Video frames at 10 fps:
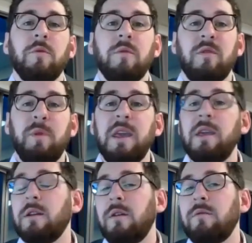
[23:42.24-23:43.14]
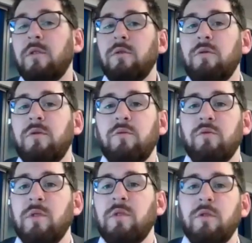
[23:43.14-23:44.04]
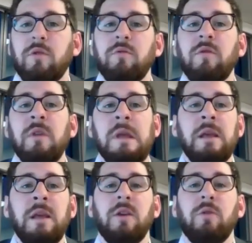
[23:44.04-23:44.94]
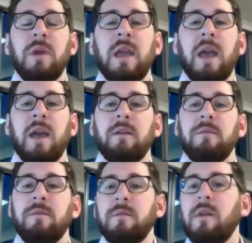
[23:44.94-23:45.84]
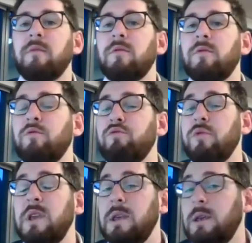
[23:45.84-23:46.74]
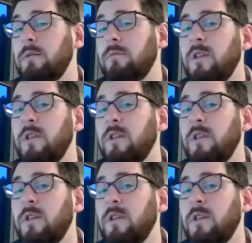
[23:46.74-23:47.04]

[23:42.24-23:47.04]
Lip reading: Speaking of those reserves, we have kind of three